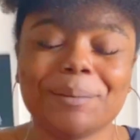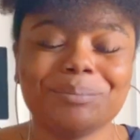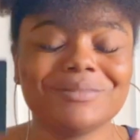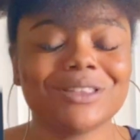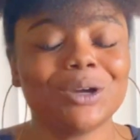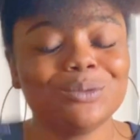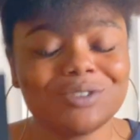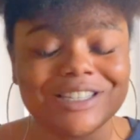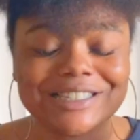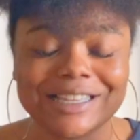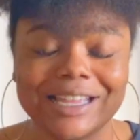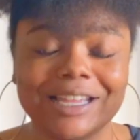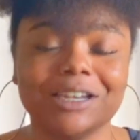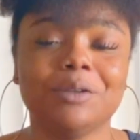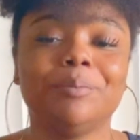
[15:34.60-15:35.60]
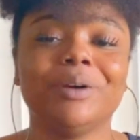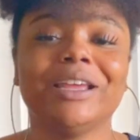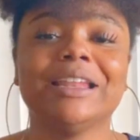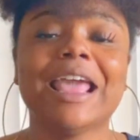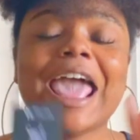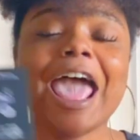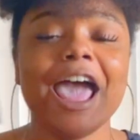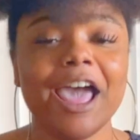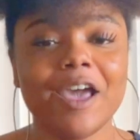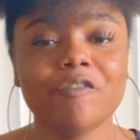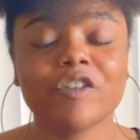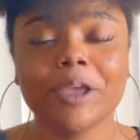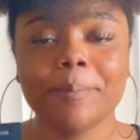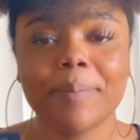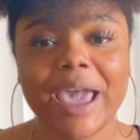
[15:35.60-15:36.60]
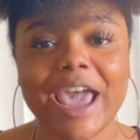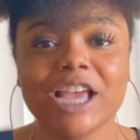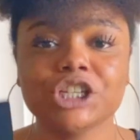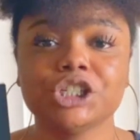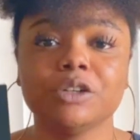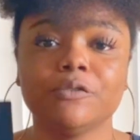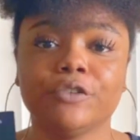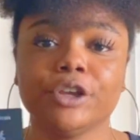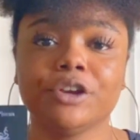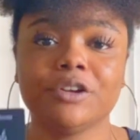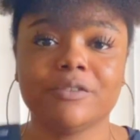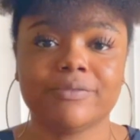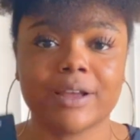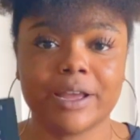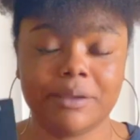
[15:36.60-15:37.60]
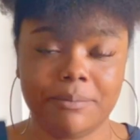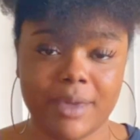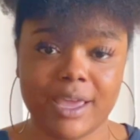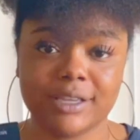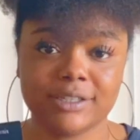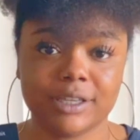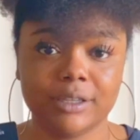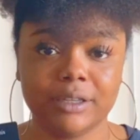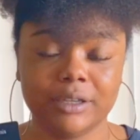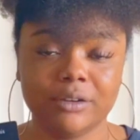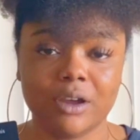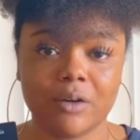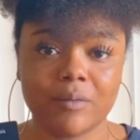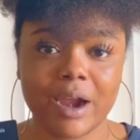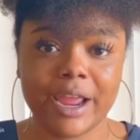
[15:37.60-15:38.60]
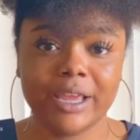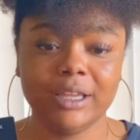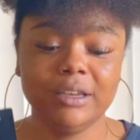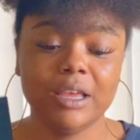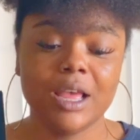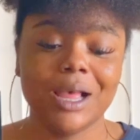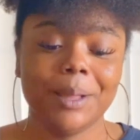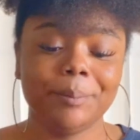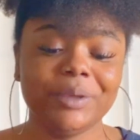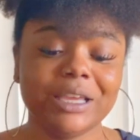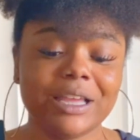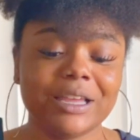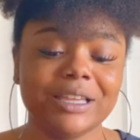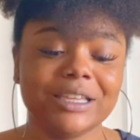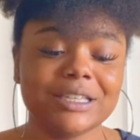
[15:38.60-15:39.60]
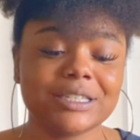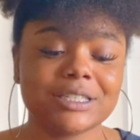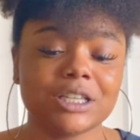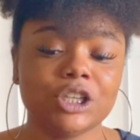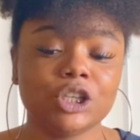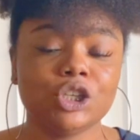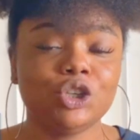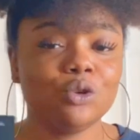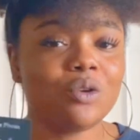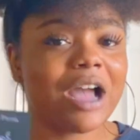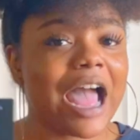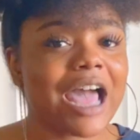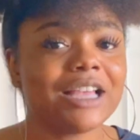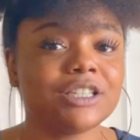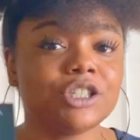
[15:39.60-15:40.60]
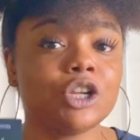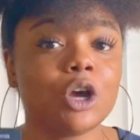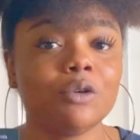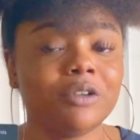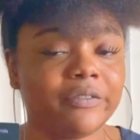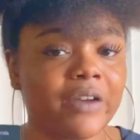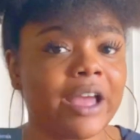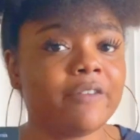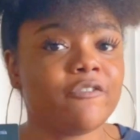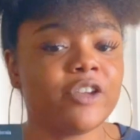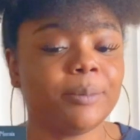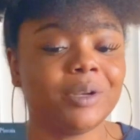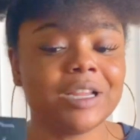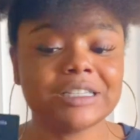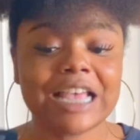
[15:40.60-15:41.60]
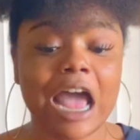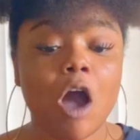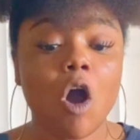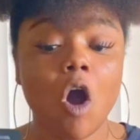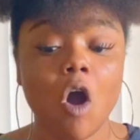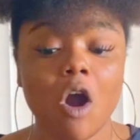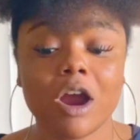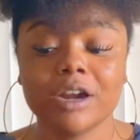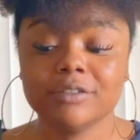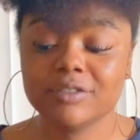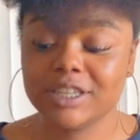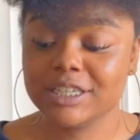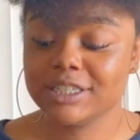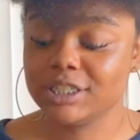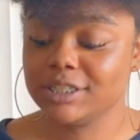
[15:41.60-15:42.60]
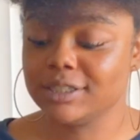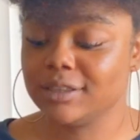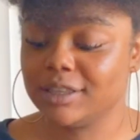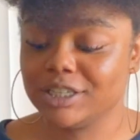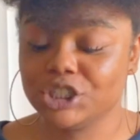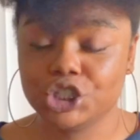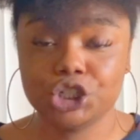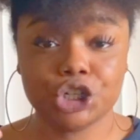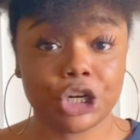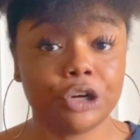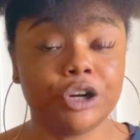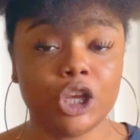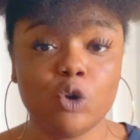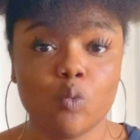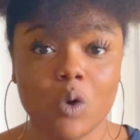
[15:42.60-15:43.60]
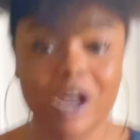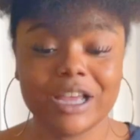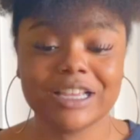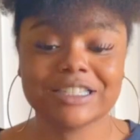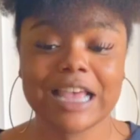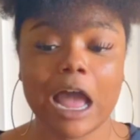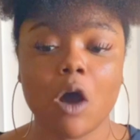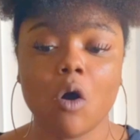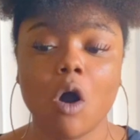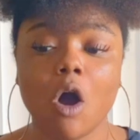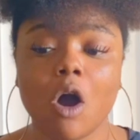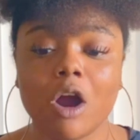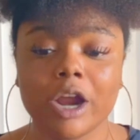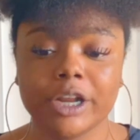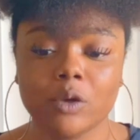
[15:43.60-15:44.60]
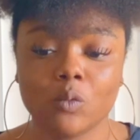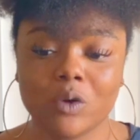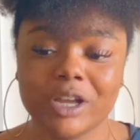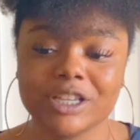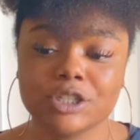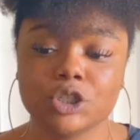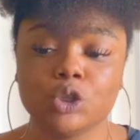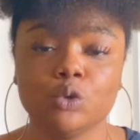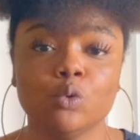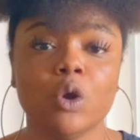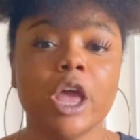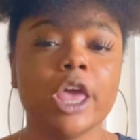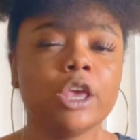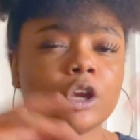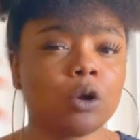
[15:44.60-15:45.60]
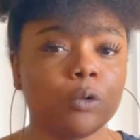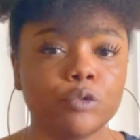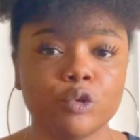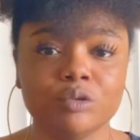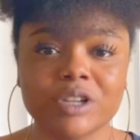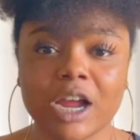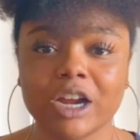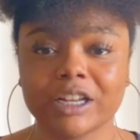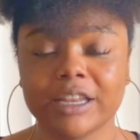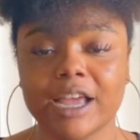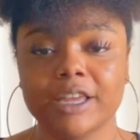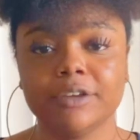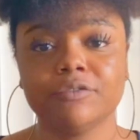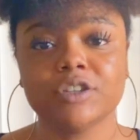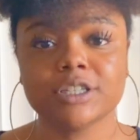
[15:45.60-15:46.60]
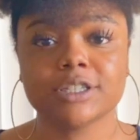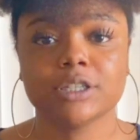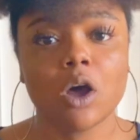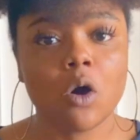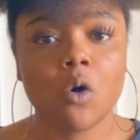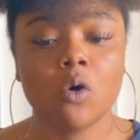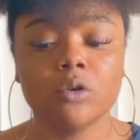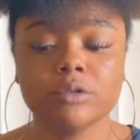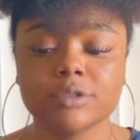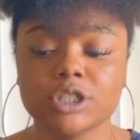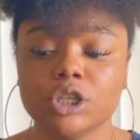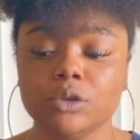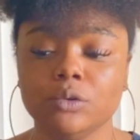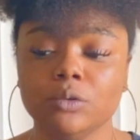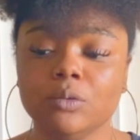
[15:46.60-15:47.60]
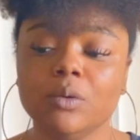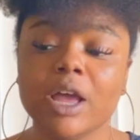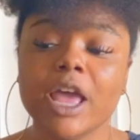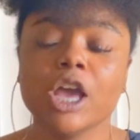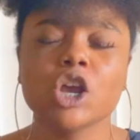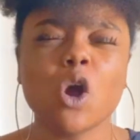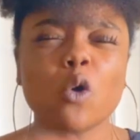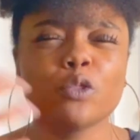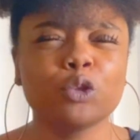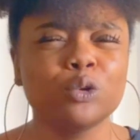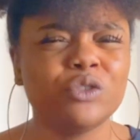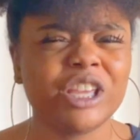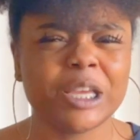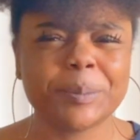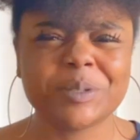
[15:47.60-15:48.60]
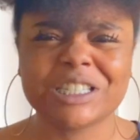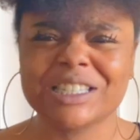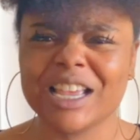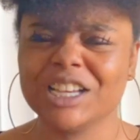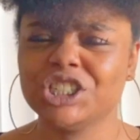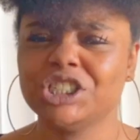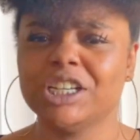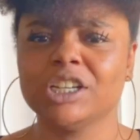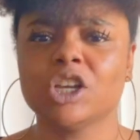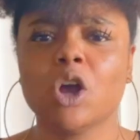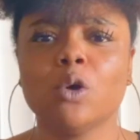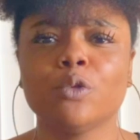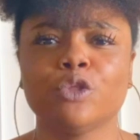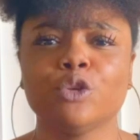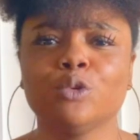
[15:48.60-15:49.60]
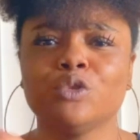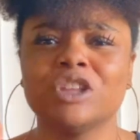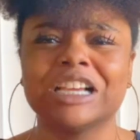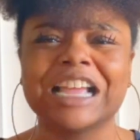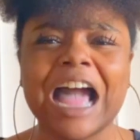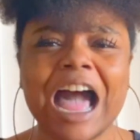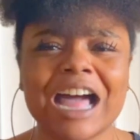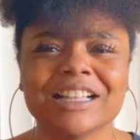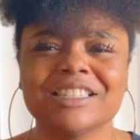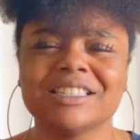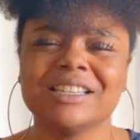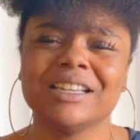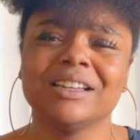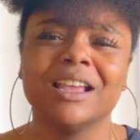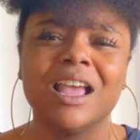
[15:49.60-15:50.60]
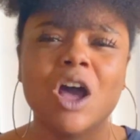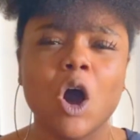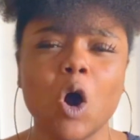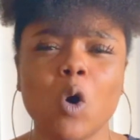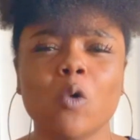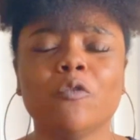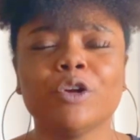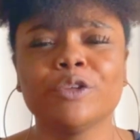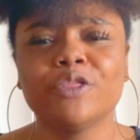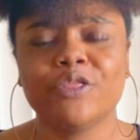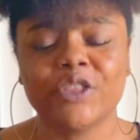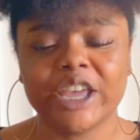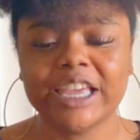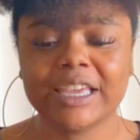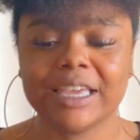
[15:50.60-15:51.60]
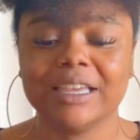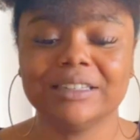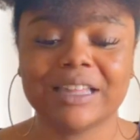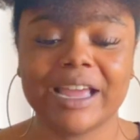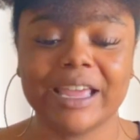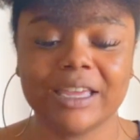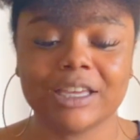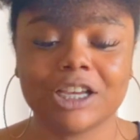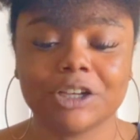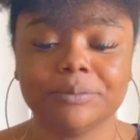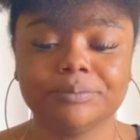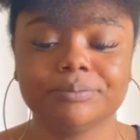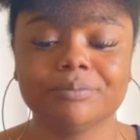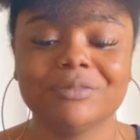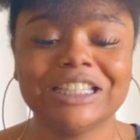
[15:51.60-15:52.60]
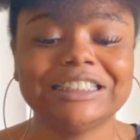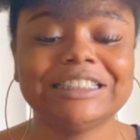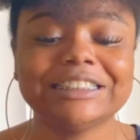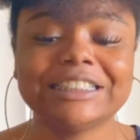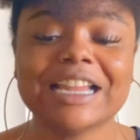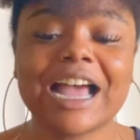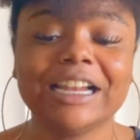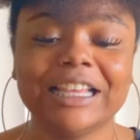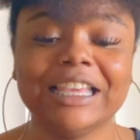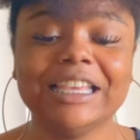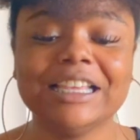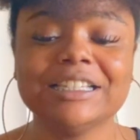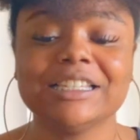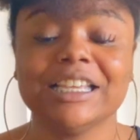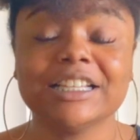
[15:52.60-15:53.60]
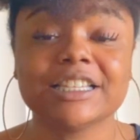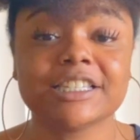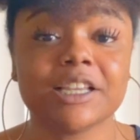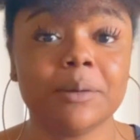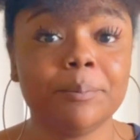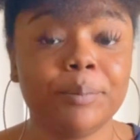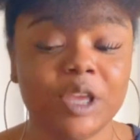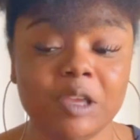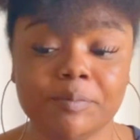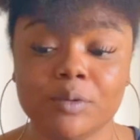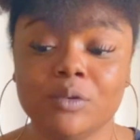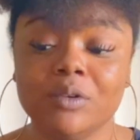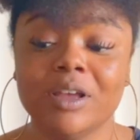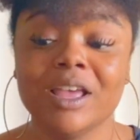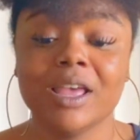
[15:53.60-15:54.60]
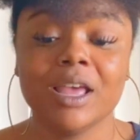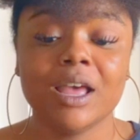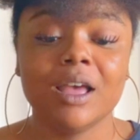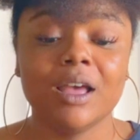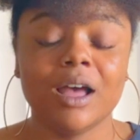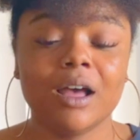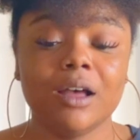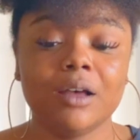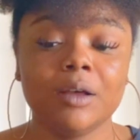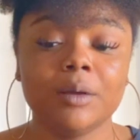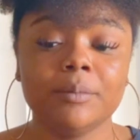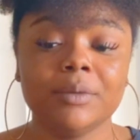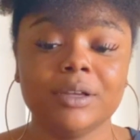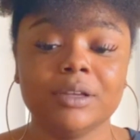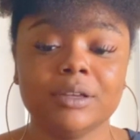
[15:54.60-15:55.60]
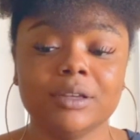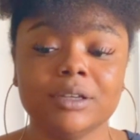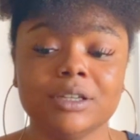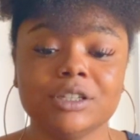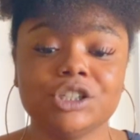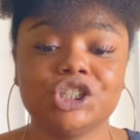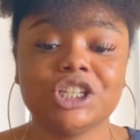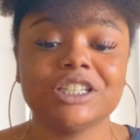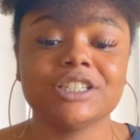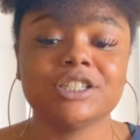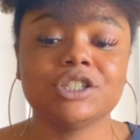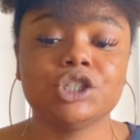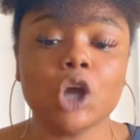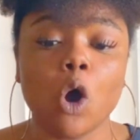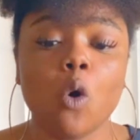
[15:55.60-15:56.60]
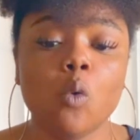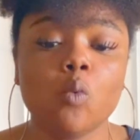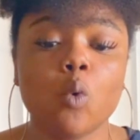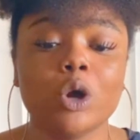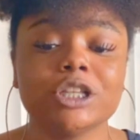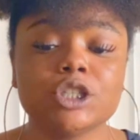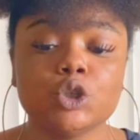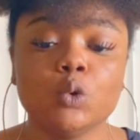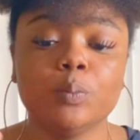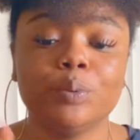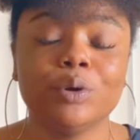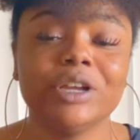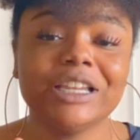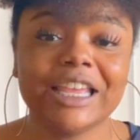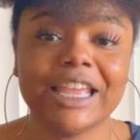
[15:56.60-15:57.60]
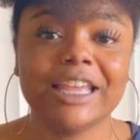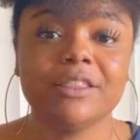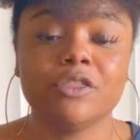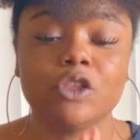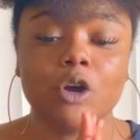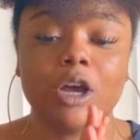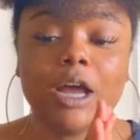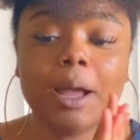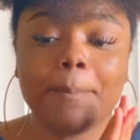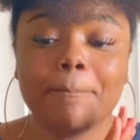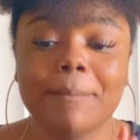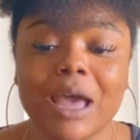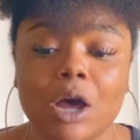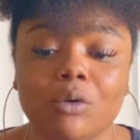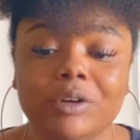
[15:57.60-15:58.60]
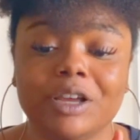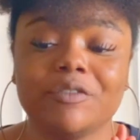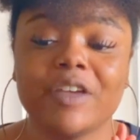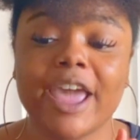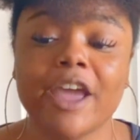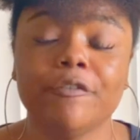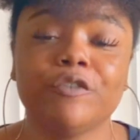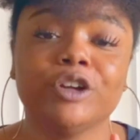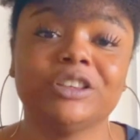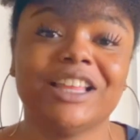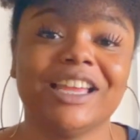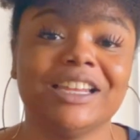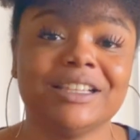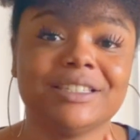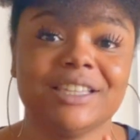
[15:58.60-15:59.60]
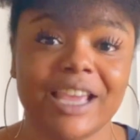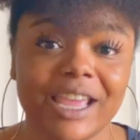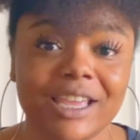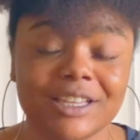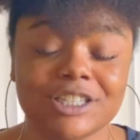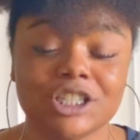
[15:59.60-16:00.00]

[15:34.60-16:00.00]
don't sin, but have compassion for your divine masculine, all right? Because you guys know, divine feminines, how hard this journey was, how hard it was to go through dark night of the soul, to go through the obsession, go through the constant overthinking. Like, this is not easy, and some people just don't want to put in the amount of effort that it takes